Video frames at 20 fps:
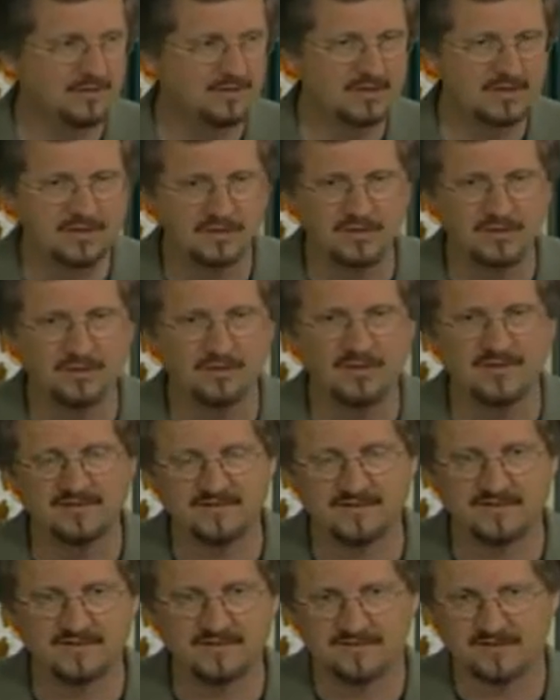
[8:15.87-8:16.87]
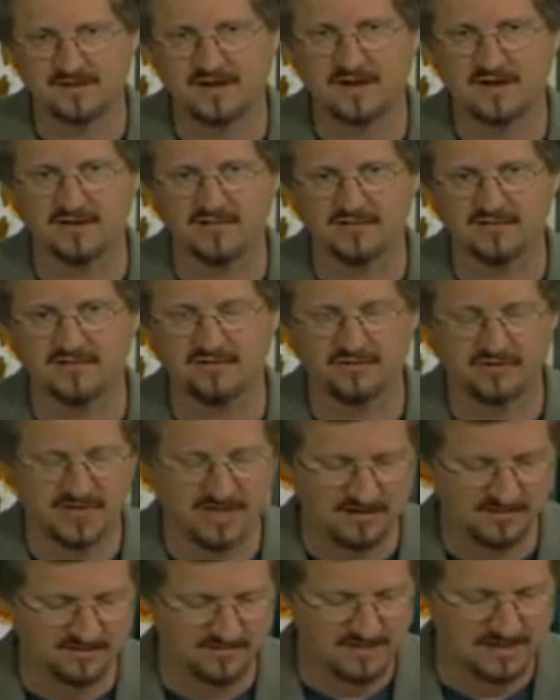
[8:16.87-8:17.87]
in the newly synthesized
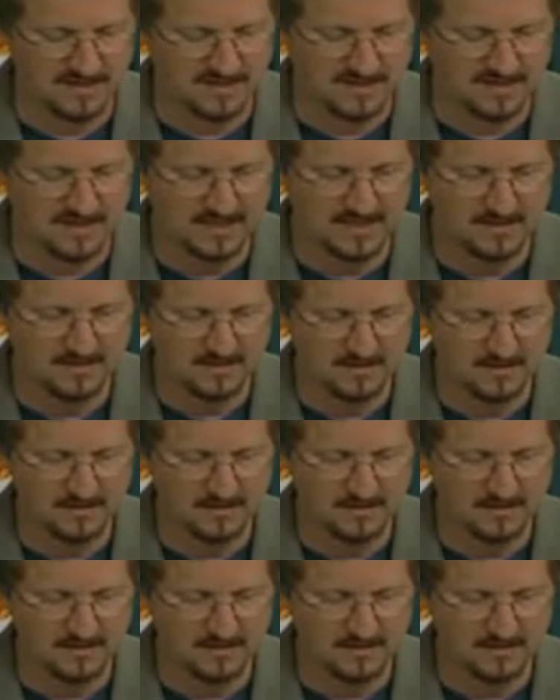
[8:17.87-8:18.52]
strand of DNA.